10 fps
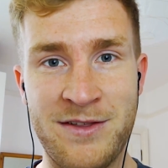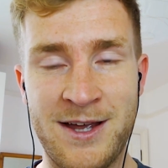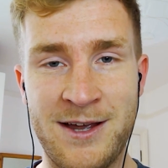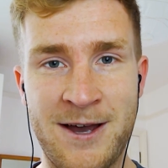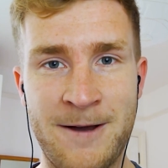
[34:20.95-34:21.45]
I
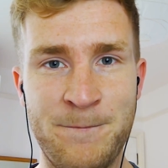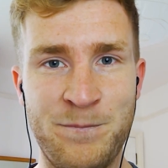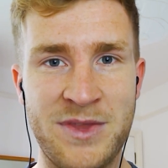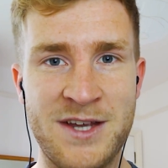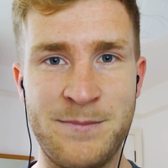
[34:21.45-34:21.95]
think
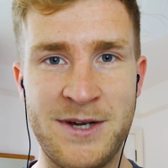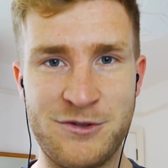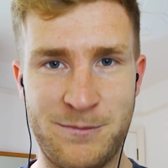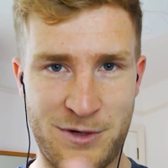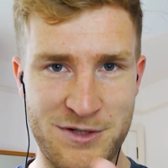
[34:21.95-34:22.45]
there's a big
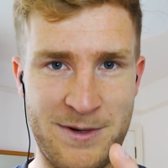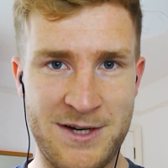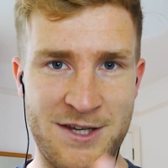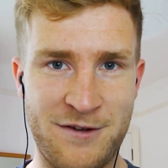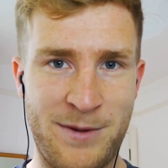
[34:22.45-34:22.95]

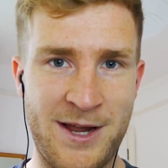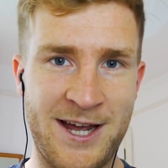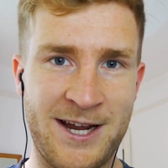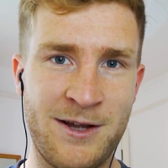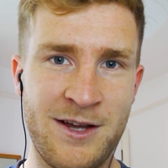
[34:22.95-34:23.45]
possibility of
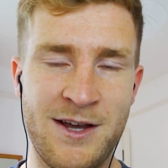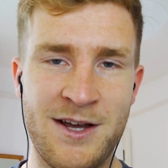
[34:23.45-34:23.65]
playing